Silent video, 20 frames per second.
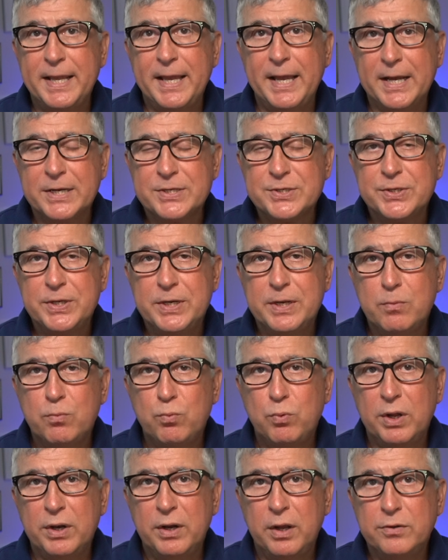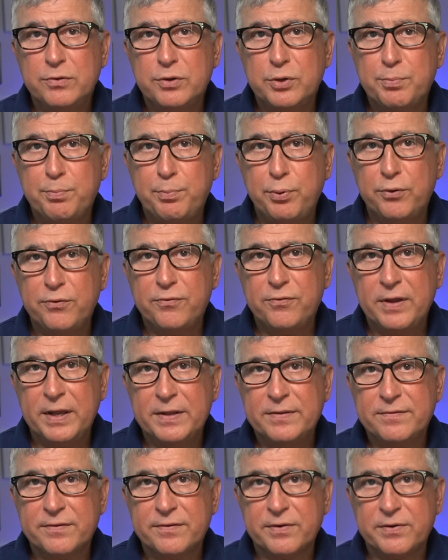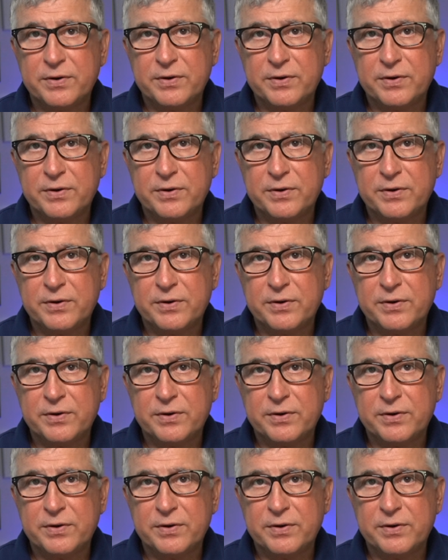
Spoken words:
actually 100%